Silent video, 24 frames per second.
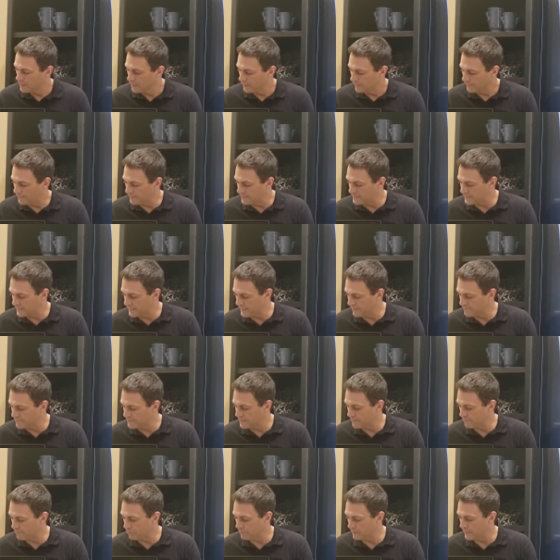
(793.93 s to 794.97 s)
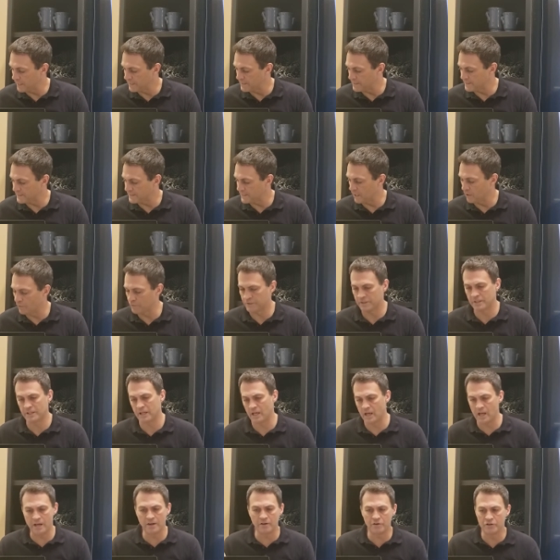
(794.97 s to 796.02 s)
This gives the plant cells the
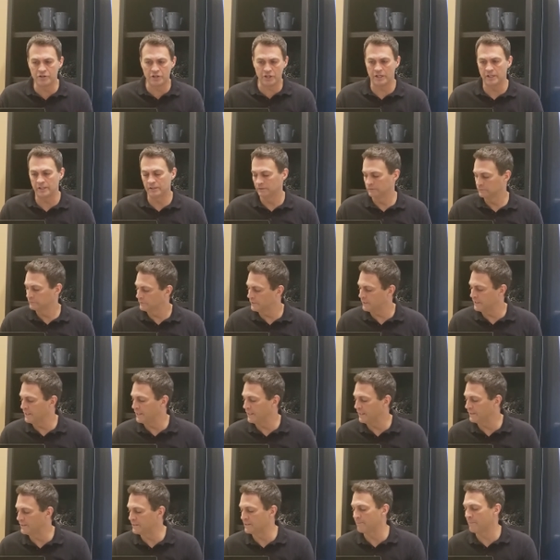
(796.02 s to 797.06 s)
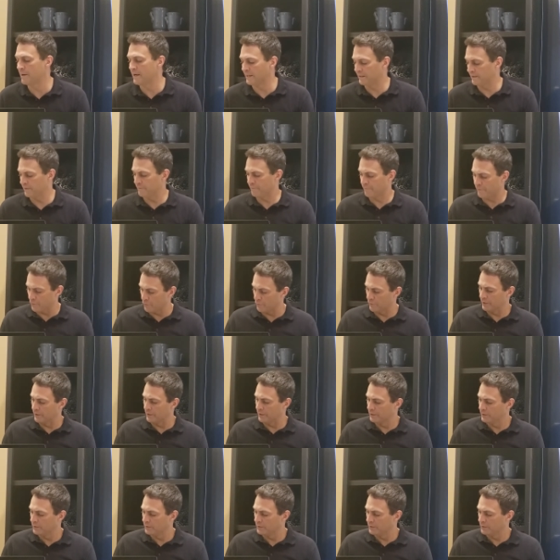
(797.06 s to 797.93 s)
energy they need to make the food.